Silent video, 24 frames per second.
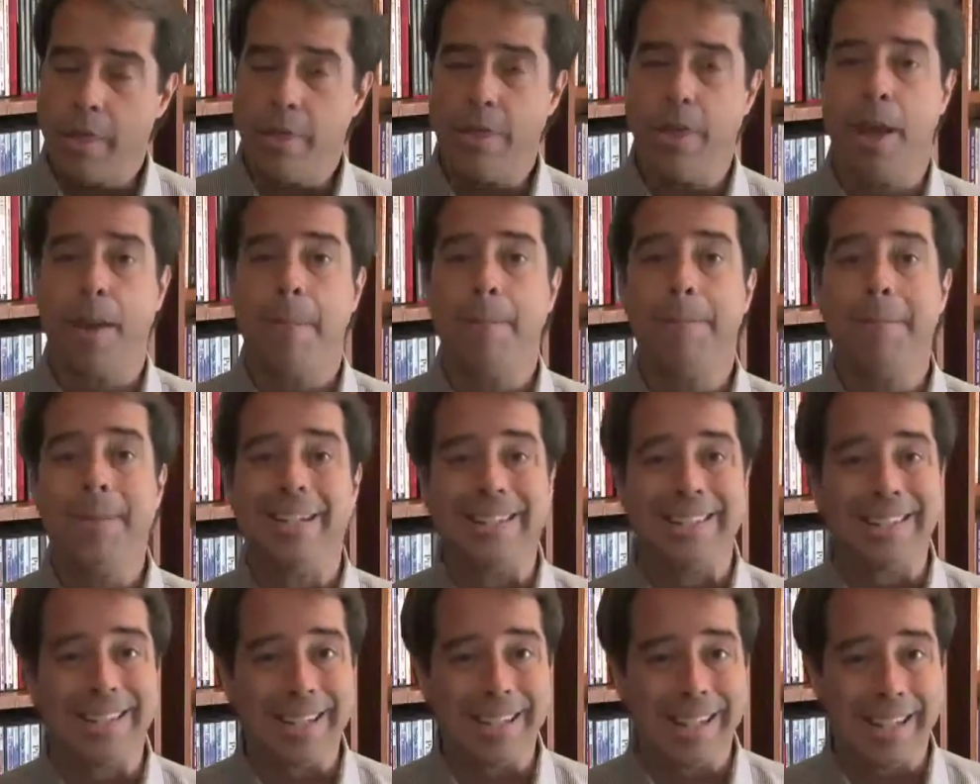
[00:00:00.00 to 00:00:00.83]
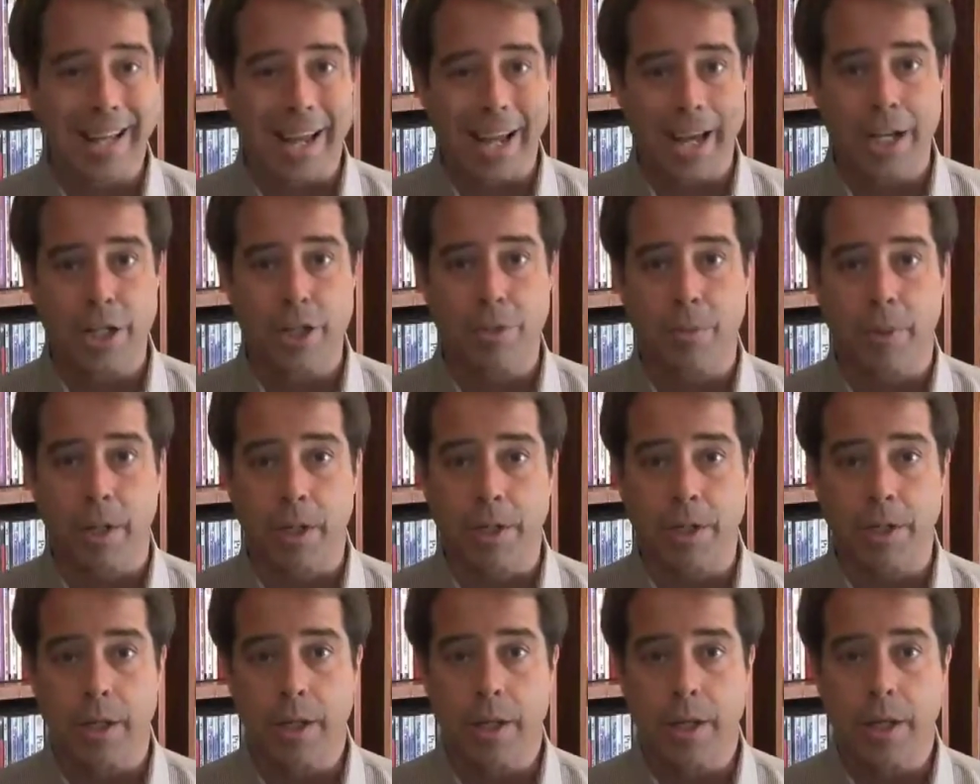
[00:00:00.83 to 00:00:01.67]
Then build
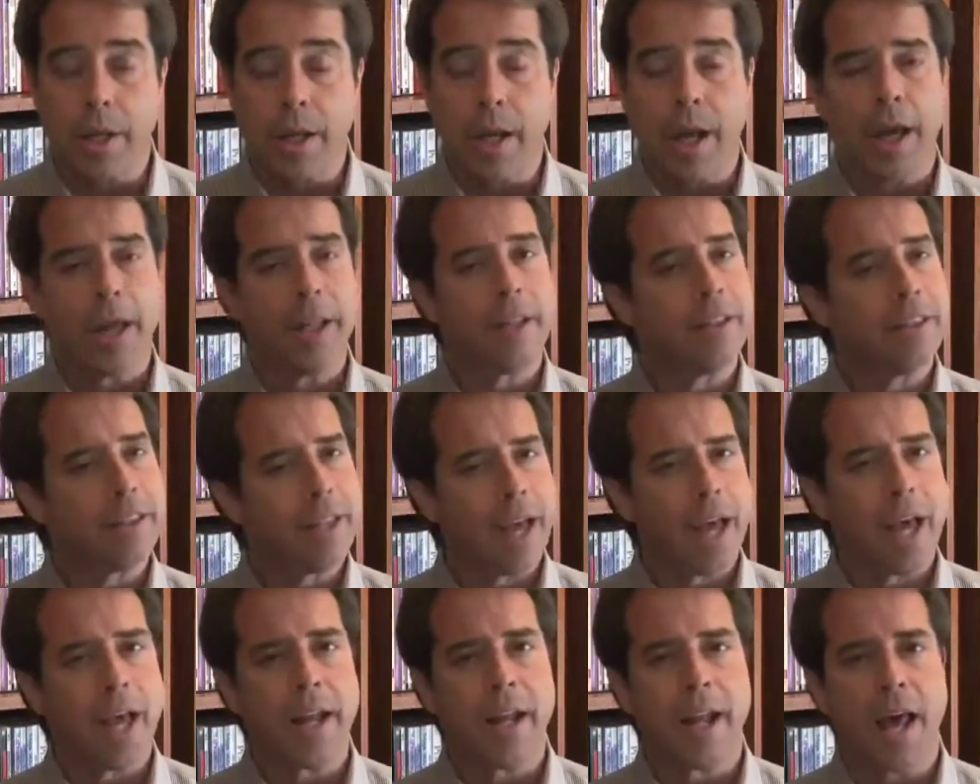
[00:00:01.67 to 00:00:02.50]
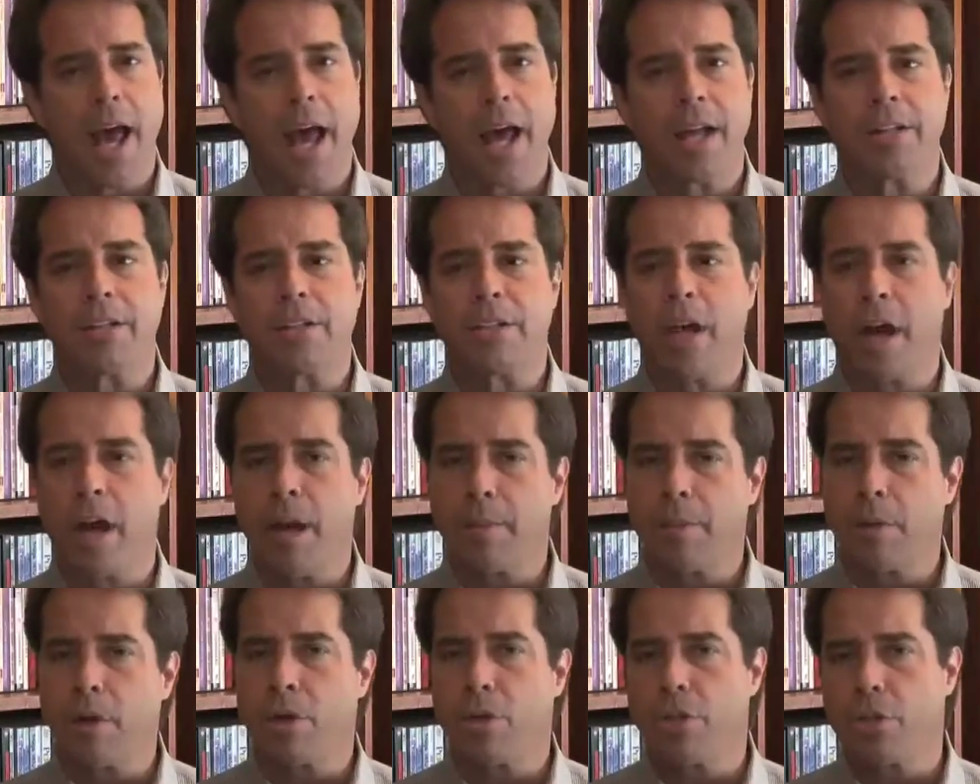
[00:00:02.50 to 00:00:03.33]
engagement. And then, as
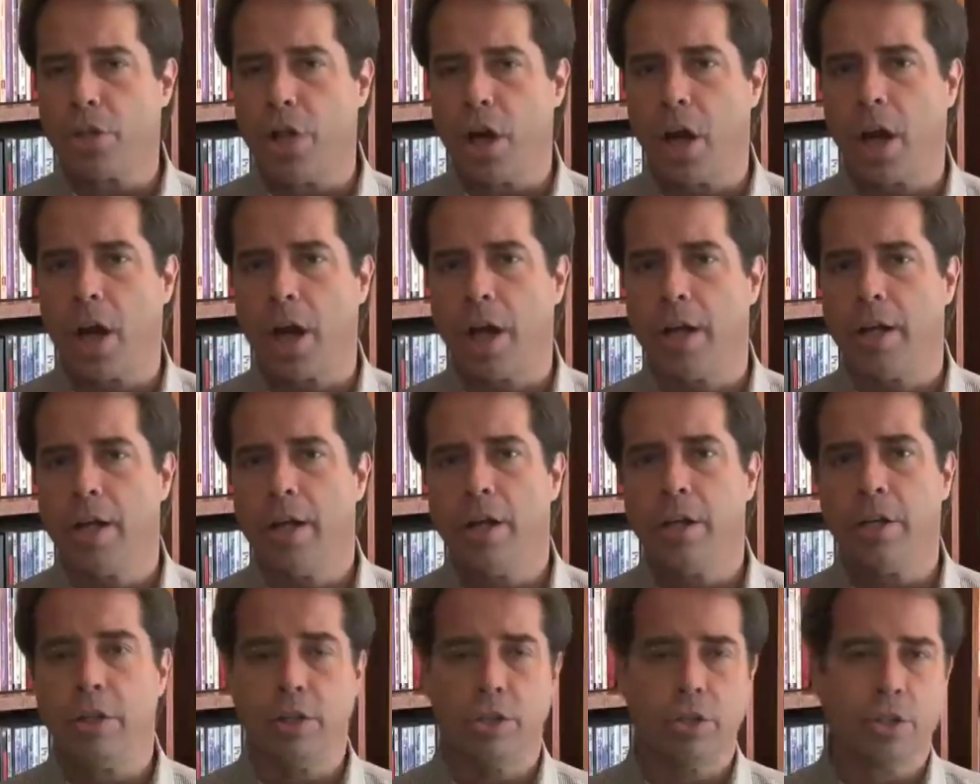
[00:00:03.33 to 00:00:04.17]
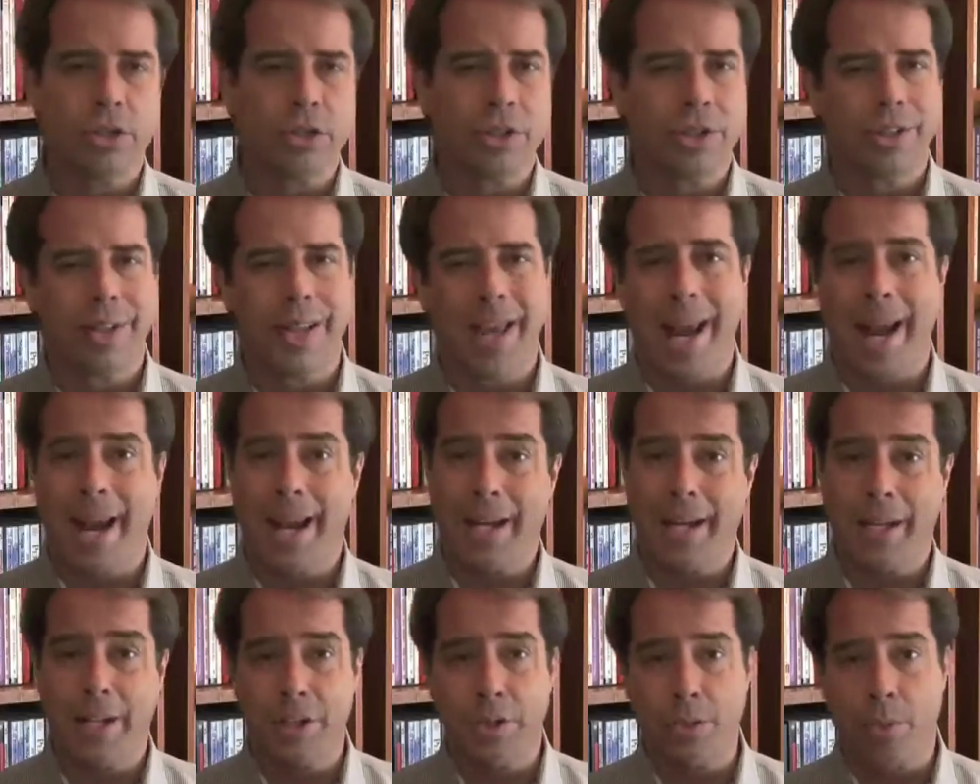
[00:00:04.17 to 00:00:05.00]
time goes on, using the
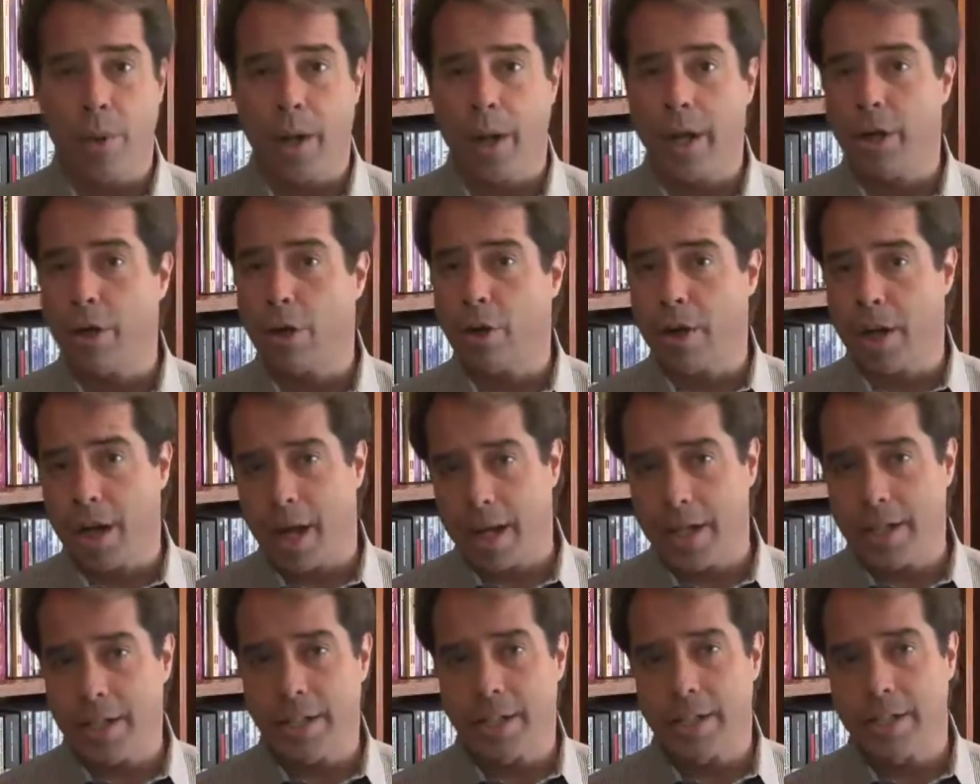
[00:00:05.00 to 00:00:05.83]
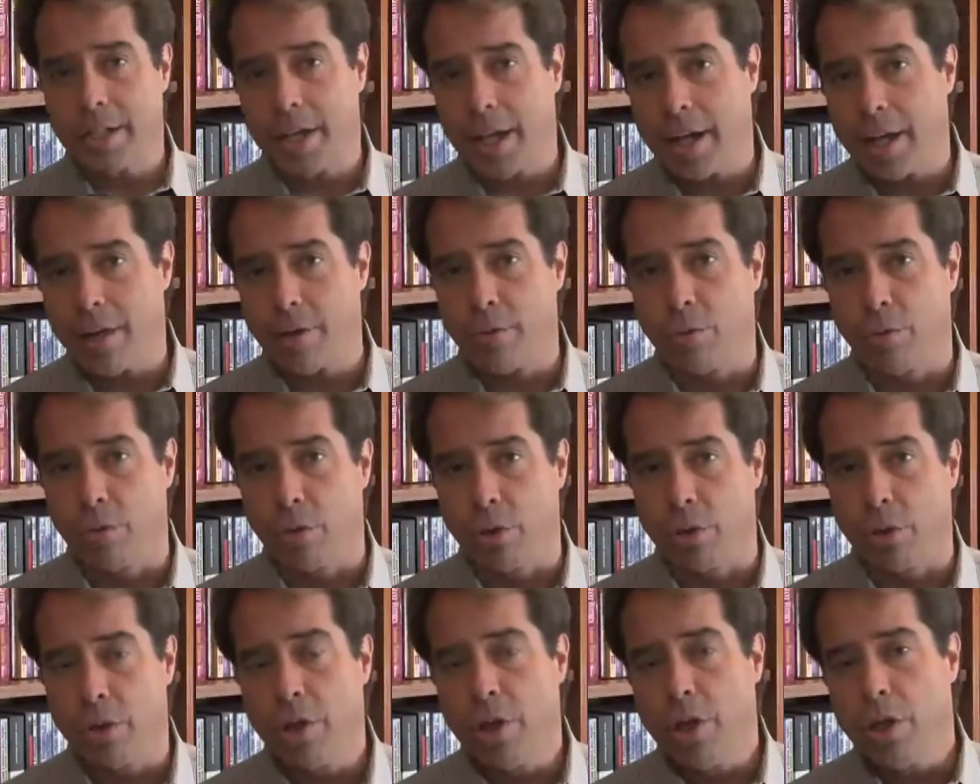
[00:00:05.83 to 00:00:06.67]
80-20 or 90-10
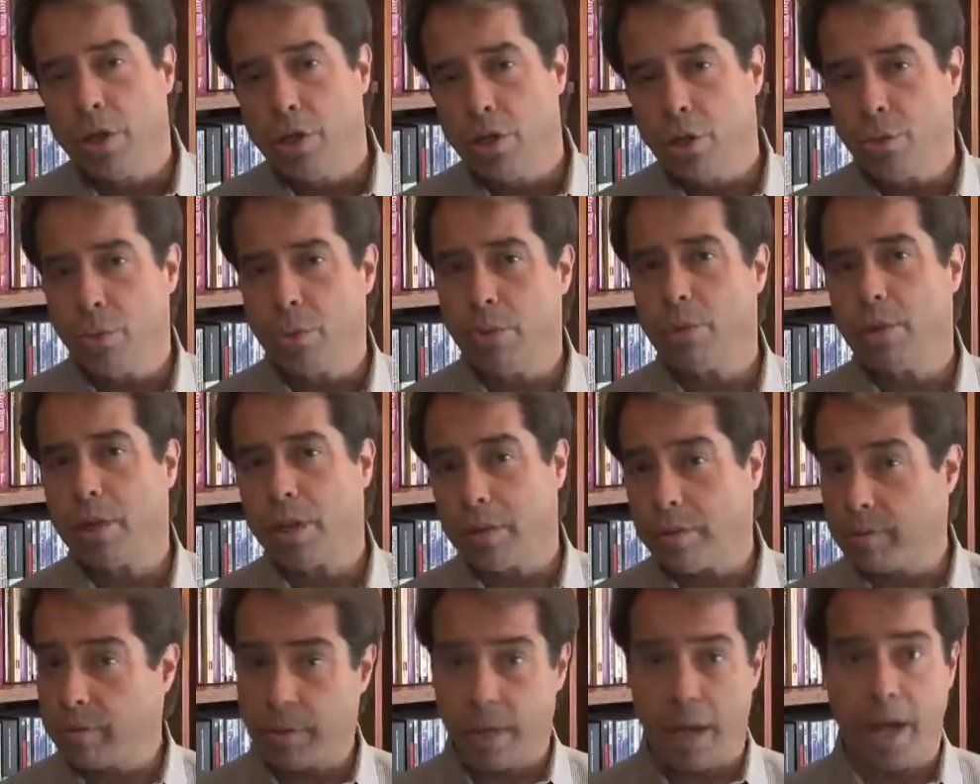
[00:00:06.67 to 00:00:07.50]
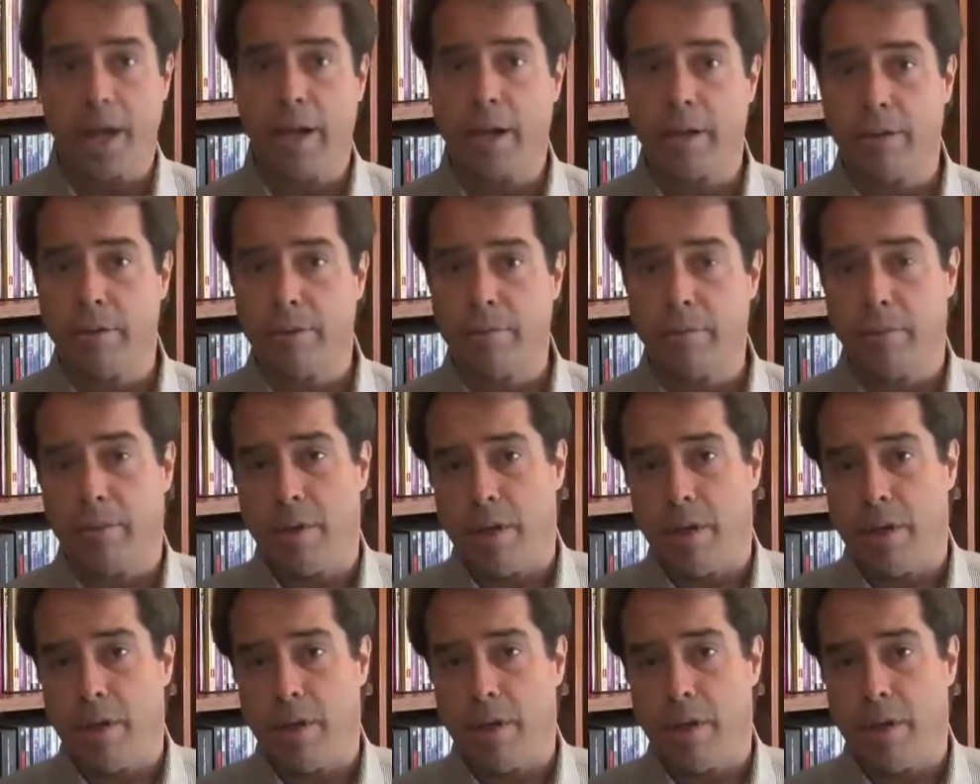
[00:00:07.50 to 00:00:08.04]
rule, you can then,